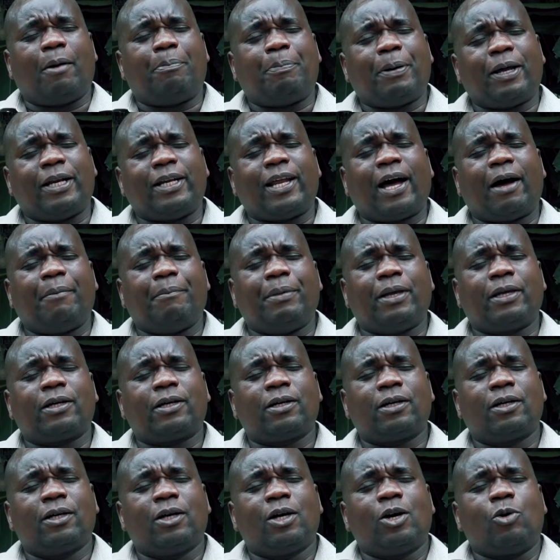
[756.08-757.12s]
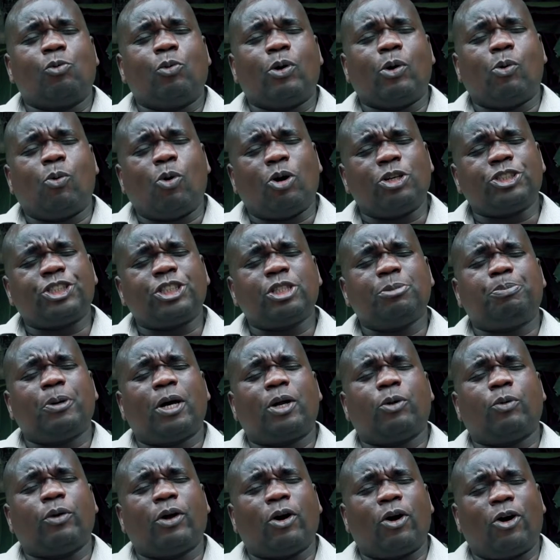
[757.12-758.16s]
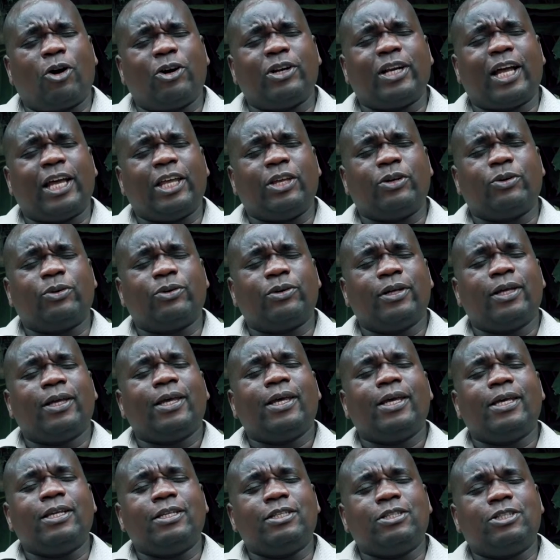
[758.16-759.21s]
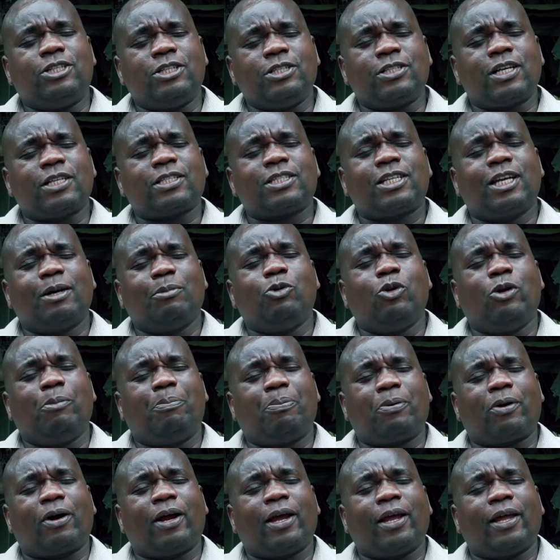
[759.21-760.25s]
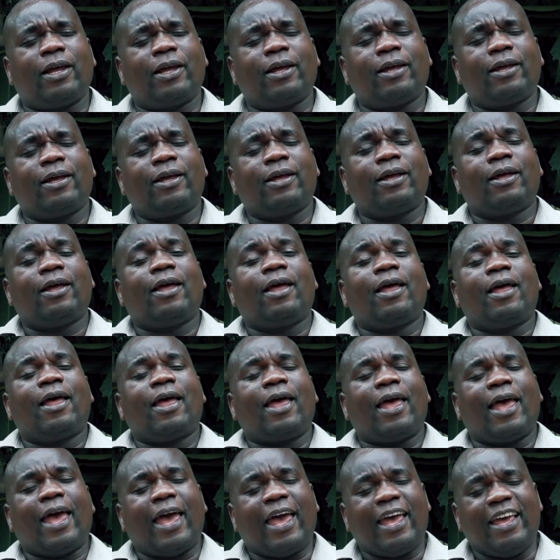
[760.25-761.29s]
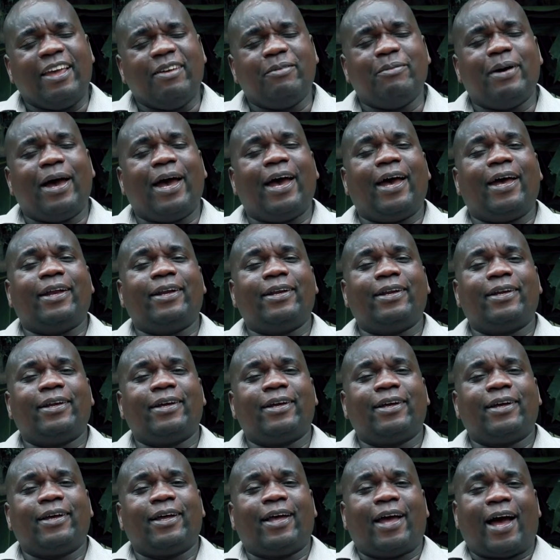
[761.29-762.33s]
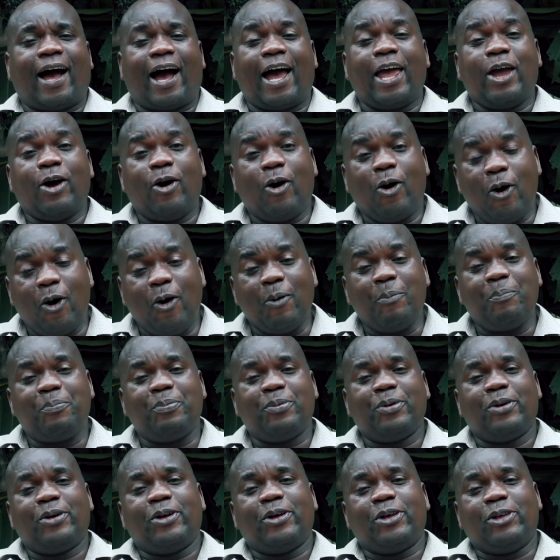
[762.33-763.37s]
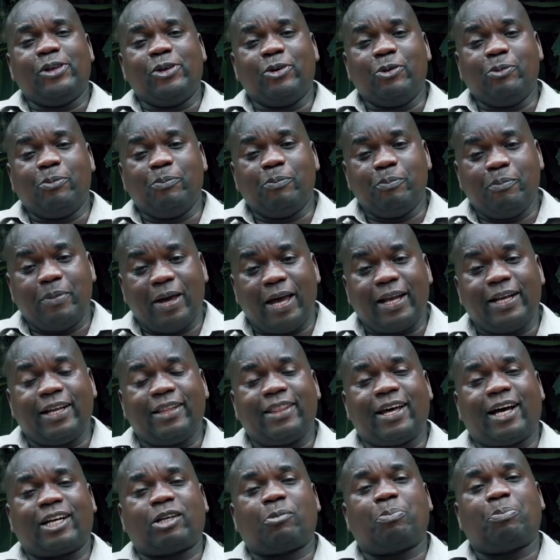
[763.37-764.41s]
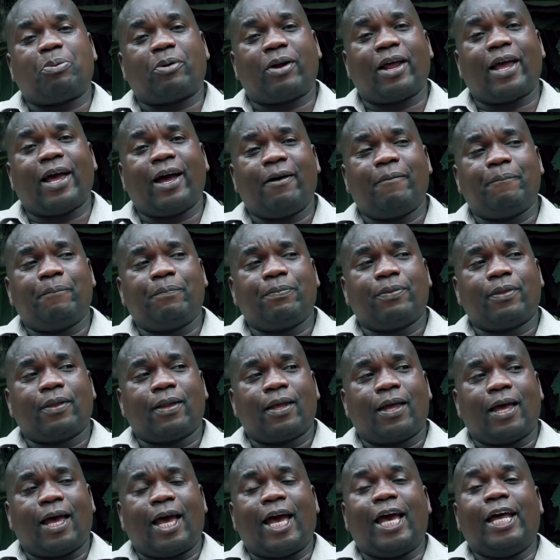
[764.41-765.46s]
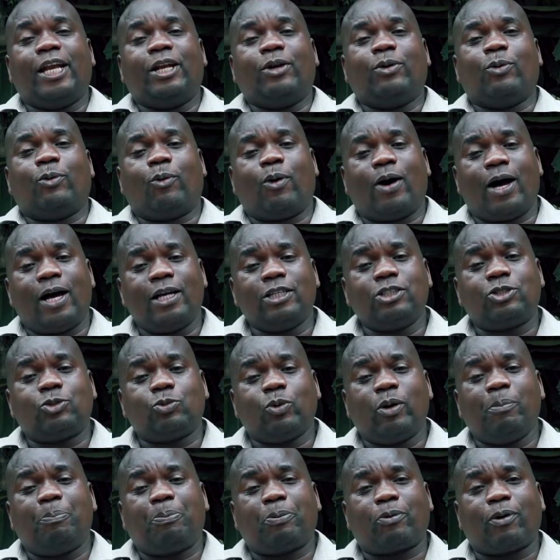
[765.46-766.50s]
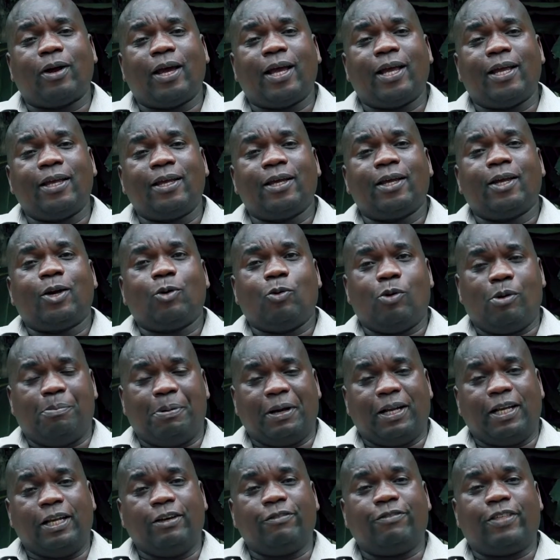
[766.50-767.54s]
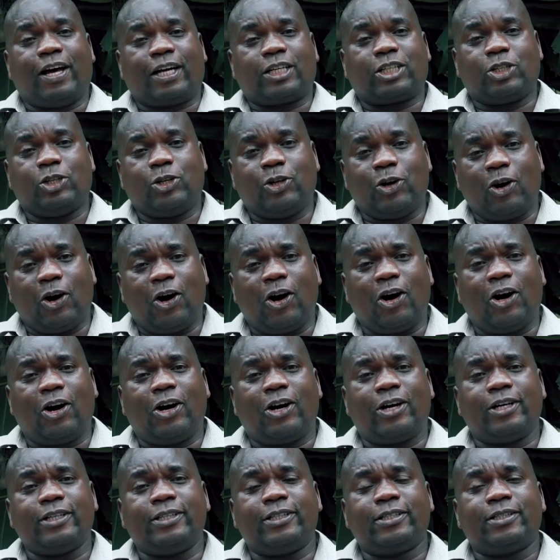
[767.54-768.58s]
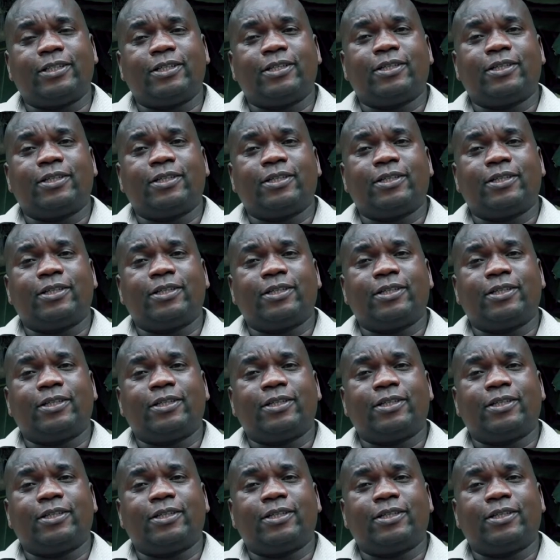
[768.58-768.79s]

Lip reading: pandemic. We worship you and we honor you. In Jesus' name do we pray. Amen. I hope you've made that prayer. And once we pray, we believe that God